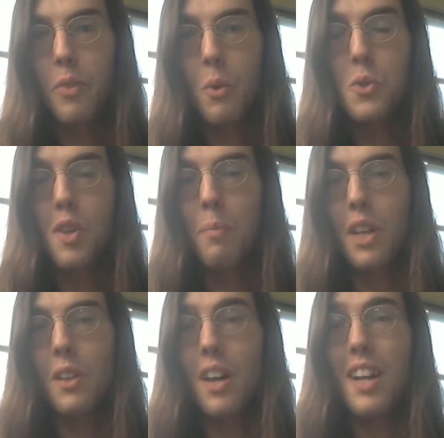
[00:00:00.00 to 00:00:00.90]
or
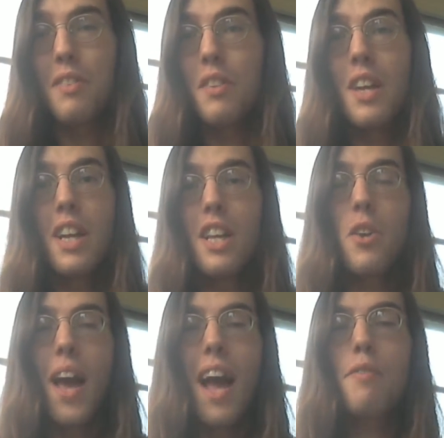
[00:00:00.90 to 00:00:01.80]
something like
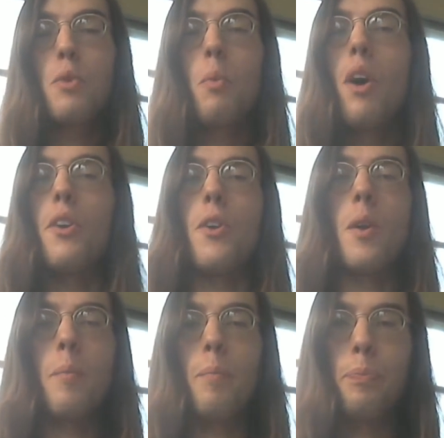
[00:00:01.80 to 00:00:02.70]
You have to
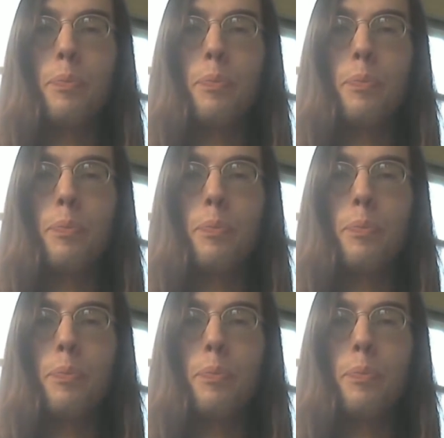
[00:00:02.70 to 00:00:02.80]
wonder